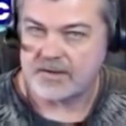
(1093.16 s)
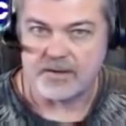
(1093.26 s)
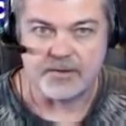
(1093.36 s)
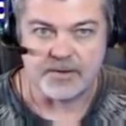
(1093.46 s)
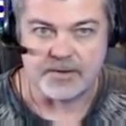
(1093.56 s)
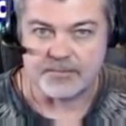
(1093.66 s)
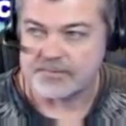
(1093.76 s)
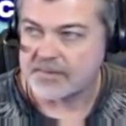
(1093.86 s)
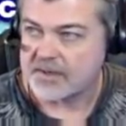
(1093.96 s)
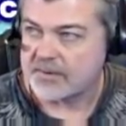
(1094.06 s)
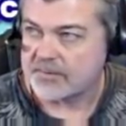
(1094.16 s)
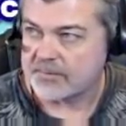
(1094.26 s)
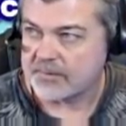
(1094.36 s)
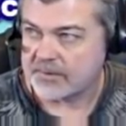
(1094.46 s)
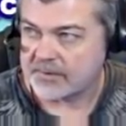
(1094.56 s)
Okay,
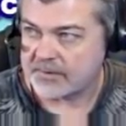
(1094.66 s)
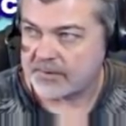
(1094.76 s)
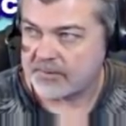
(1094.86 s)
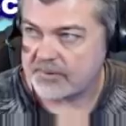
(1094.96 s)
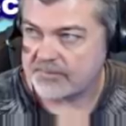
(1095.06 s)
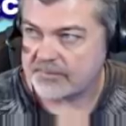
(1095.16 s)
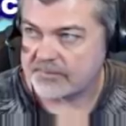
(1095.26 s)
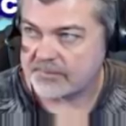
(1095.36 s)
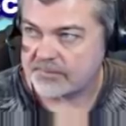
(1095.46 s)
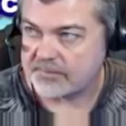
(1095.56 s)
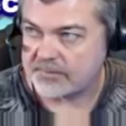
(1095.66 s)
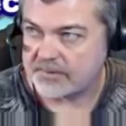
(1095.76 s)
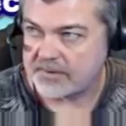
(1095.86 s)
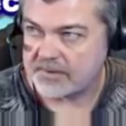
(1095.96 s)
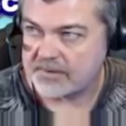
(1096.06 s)
we're going to go over to
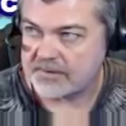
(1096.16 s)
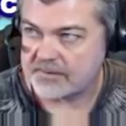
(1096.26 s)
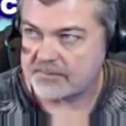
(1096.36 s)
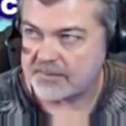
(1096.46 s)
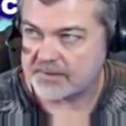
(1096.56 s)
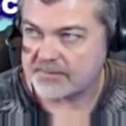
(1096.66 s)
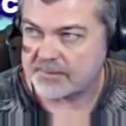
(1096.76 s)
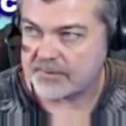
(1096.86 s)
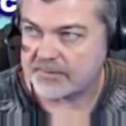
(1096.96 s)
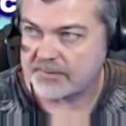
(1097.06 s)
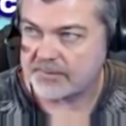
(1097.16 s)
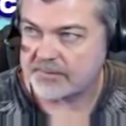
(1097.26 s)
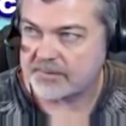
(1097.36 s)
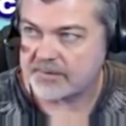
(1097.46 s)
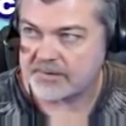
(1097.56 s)
my computer,
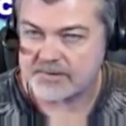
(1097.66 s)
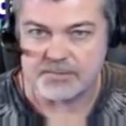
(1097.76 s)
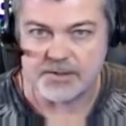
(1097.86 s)
and let's make